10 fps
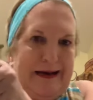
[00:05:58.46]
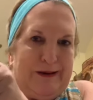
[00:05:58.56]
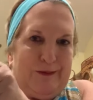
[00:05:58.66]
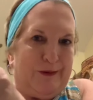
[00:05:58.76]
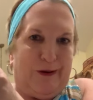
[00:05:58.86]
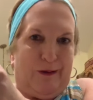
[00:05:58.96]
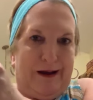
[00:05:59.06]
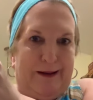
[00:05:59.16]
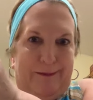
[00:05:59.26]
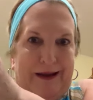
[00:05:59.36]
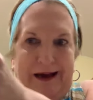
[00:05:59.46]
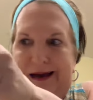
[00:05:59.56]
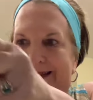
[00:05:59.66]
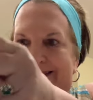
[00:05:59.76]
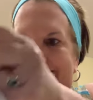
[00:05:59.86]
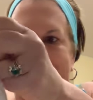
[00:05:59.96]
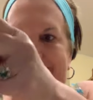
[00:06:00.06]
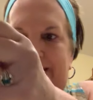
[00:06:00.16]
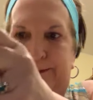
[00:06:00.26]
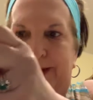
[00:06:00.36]
Oh no, I am not
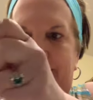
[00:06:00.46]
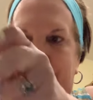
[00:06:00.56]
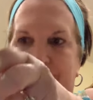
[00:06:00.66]
a baker